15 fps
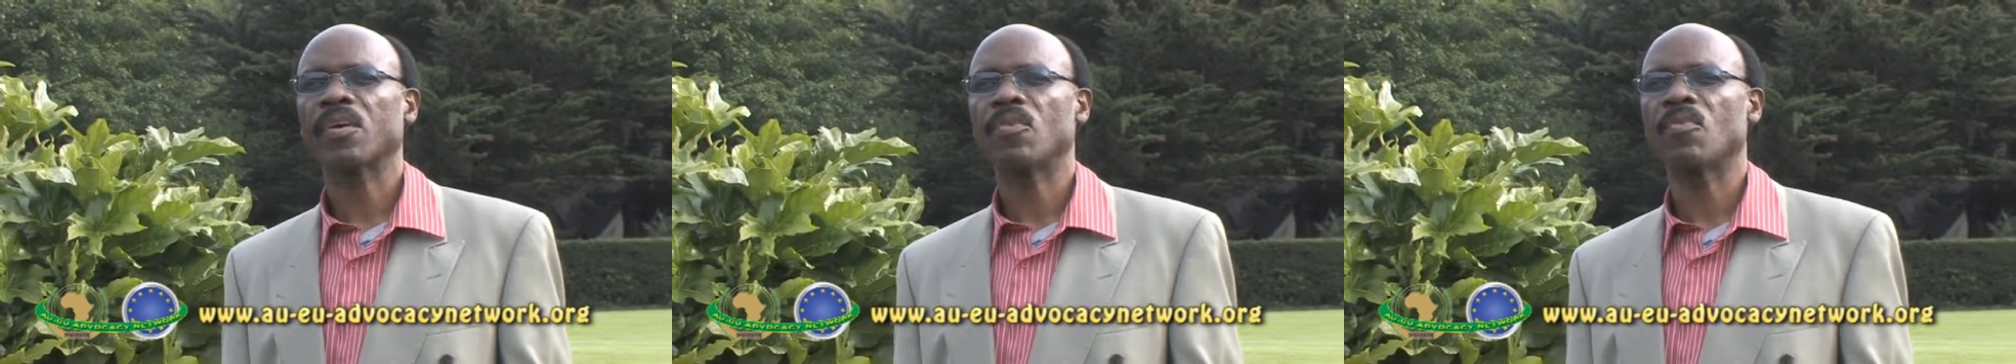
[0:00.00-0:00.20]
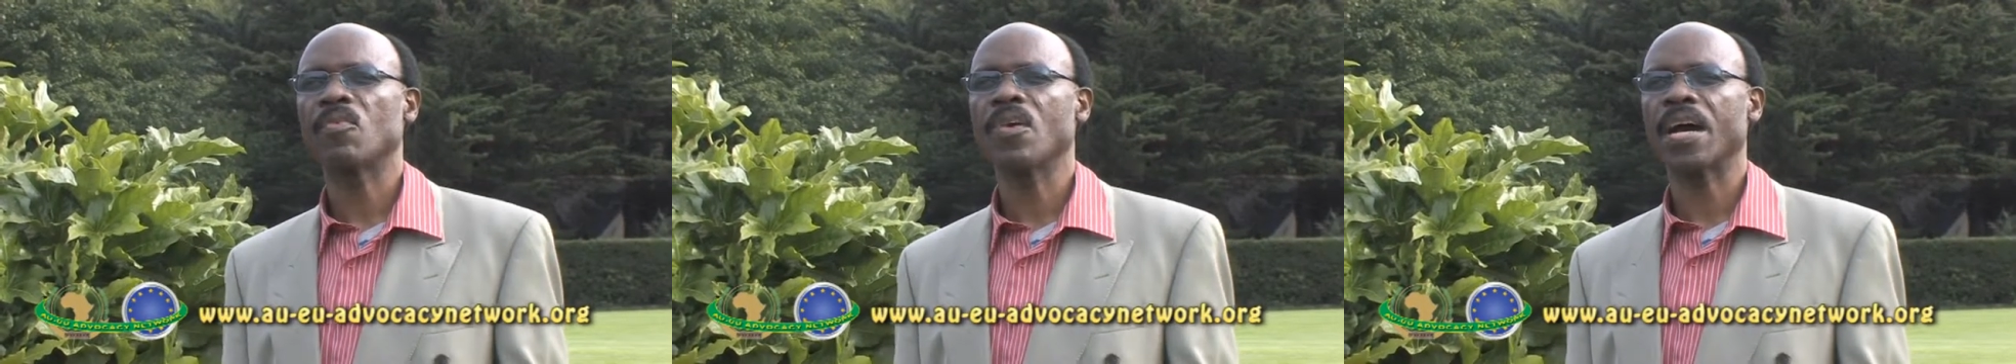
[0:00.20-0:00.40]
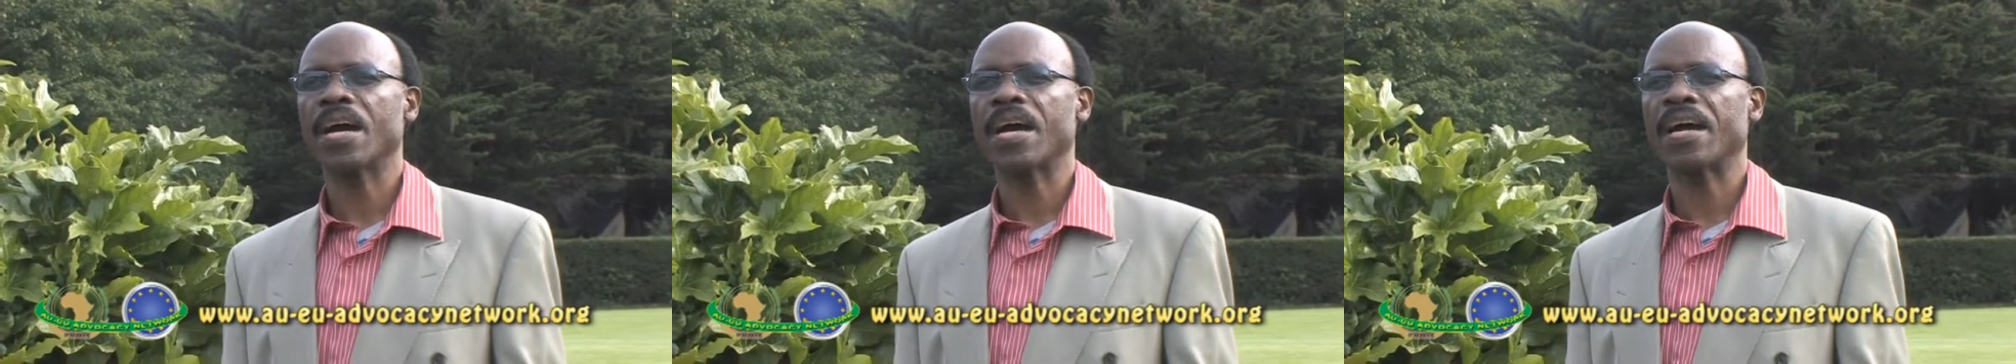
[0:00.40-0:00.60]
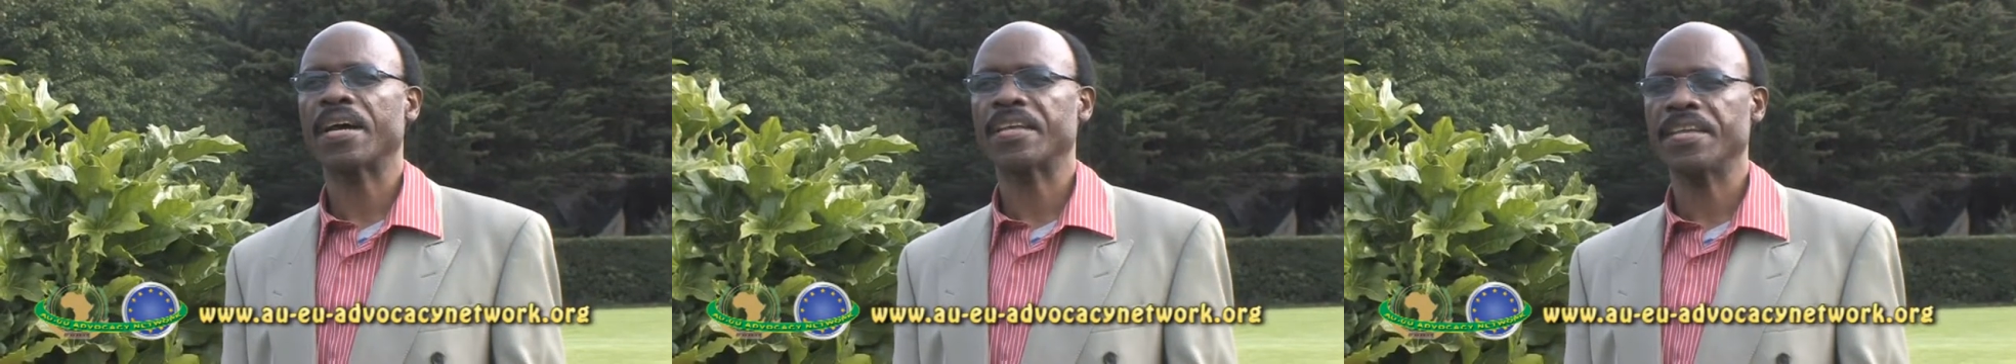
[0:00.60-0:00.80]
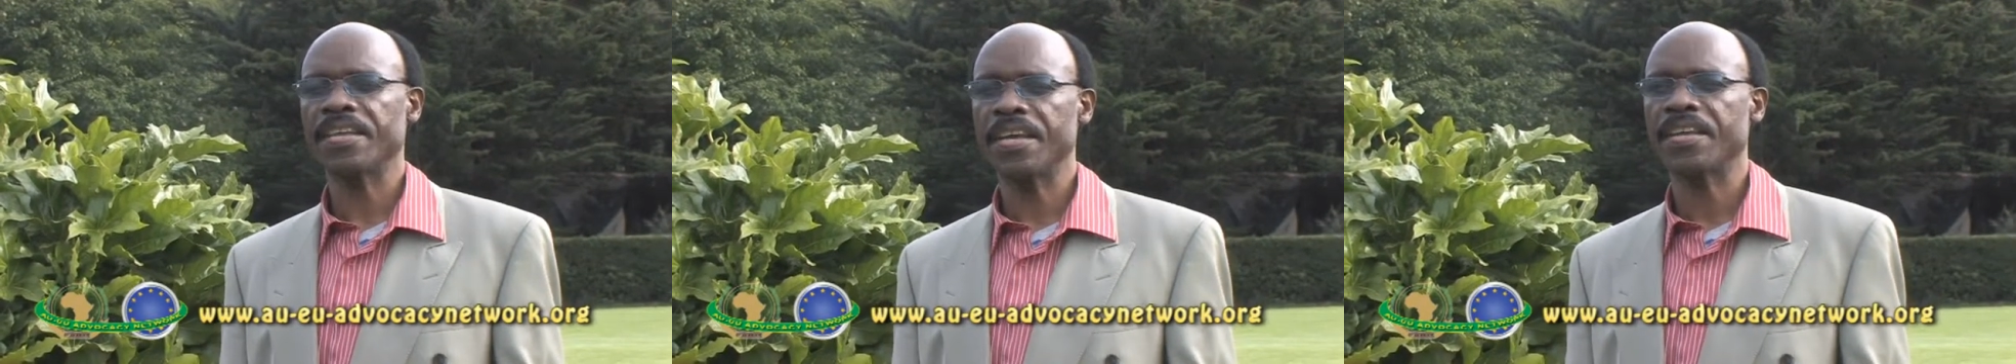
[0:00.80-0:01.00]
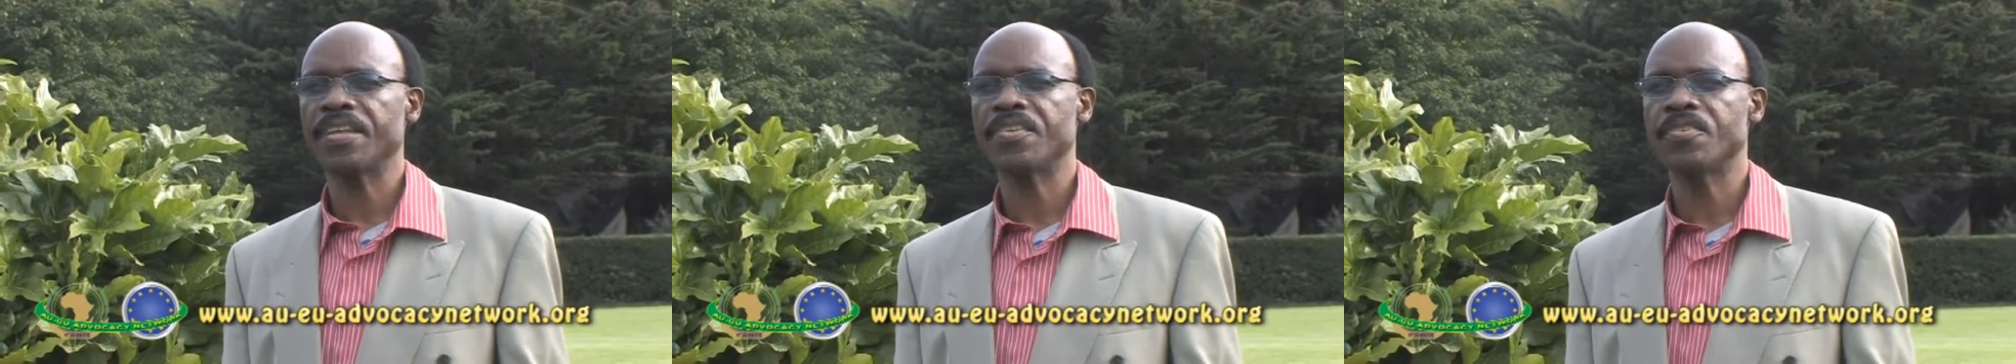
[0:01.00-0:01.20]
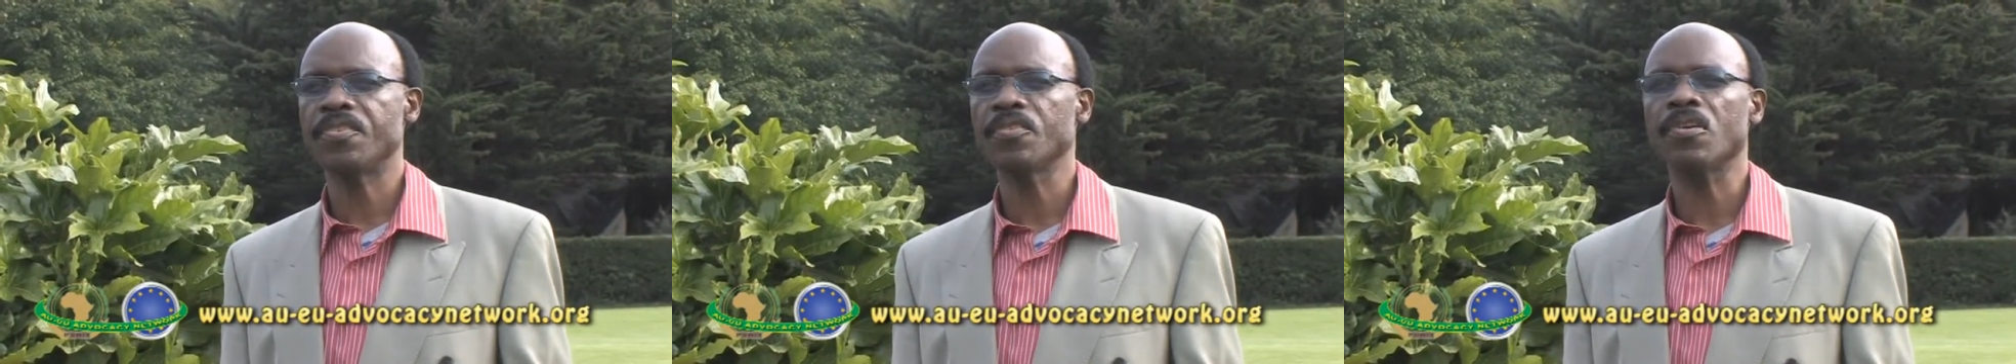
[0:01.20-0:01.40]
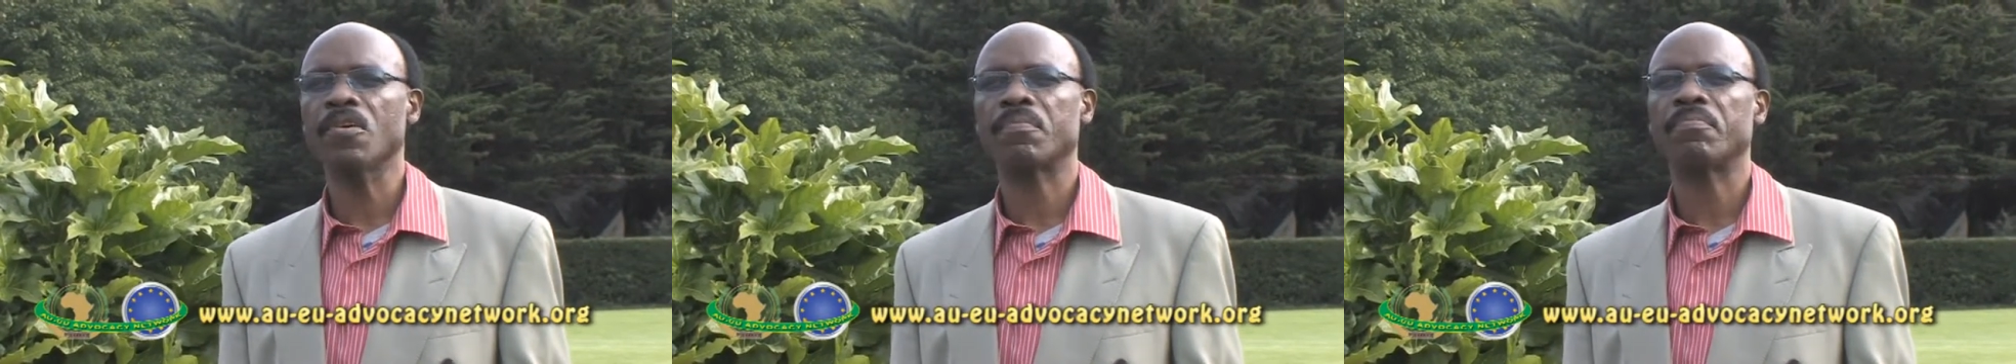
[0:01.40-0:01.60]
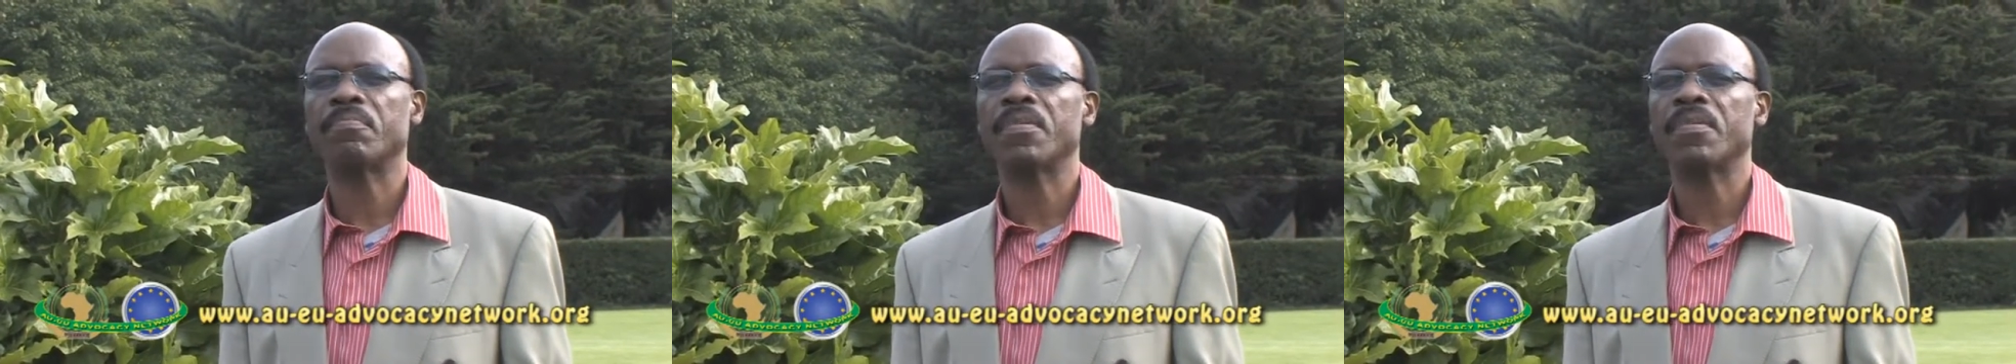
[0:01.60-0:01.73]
who are here in Europe.